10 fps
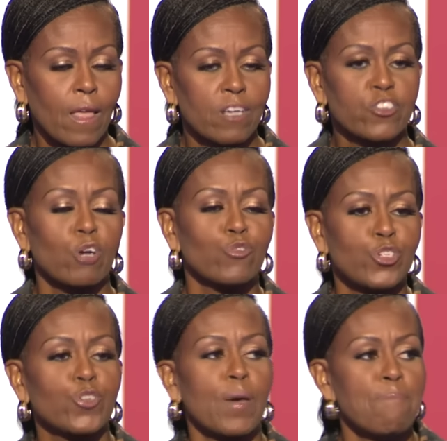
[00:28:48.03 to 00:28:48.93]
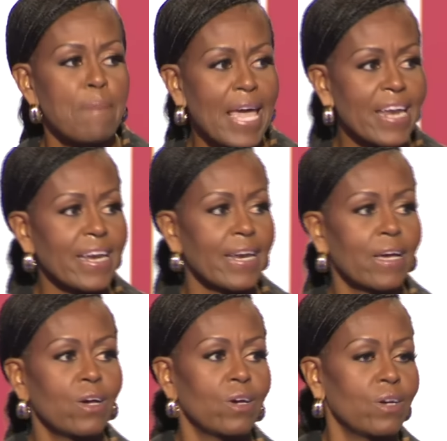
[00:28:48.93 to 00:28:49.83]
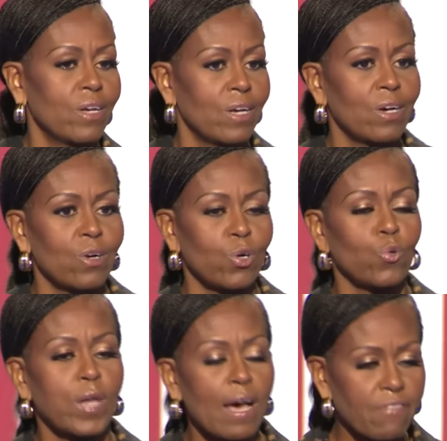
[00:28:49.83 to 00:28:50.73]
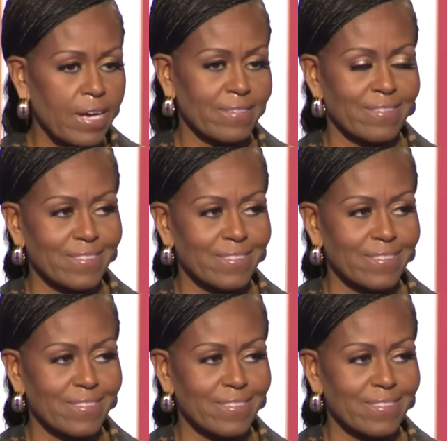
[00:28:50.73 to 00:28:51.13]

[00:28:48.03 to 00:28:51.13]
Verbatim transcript: So, to the men who love us,